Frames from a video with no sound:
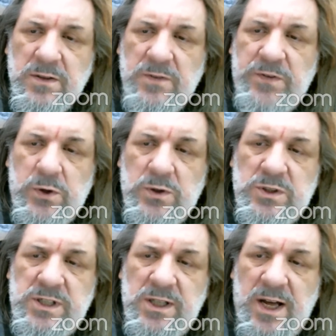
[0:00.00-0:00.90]
The
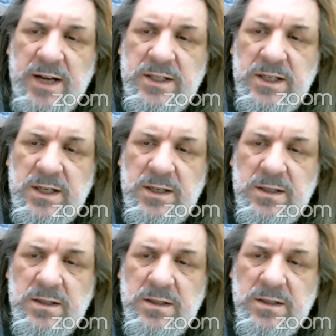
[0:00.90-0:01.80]
food she liked to
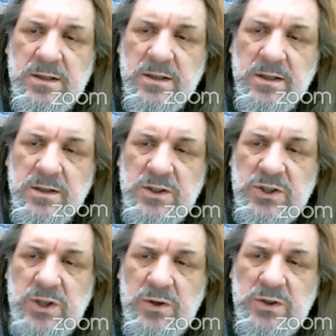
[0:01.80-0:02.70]
eat. The
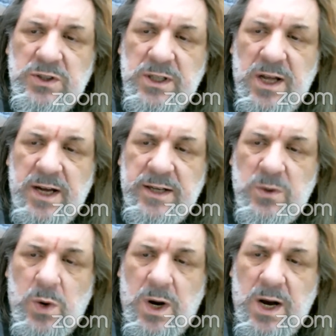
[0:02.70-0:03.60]
shows she liked
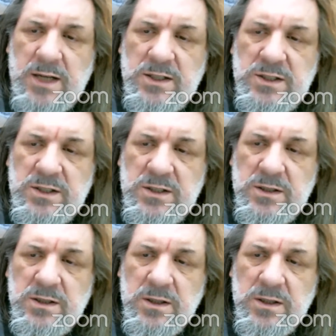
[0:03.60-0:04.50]
to watch.
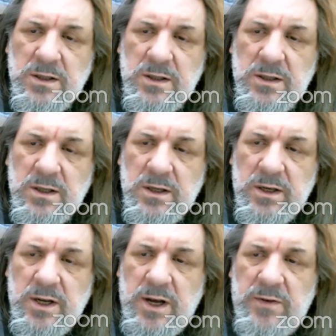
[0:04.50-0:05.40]

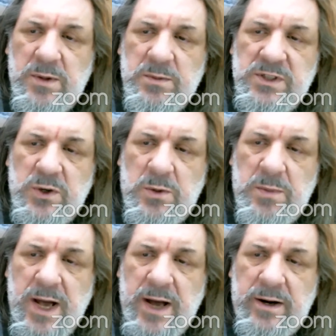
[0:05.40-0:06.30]
None of them still
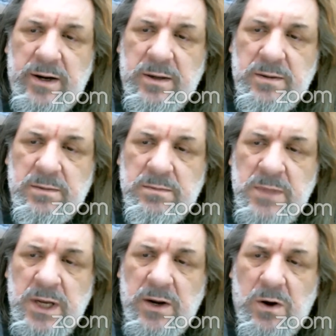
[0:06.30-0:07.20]
matter.
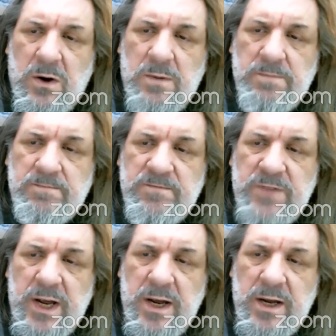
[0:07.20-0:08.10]
They all
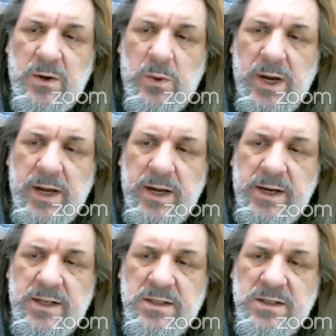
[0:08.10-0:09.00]
fade away in
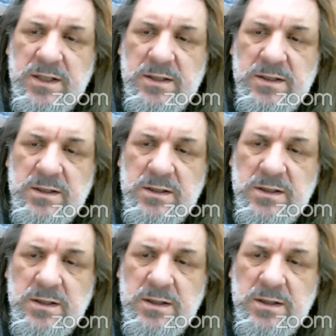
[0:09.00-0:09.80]
instants.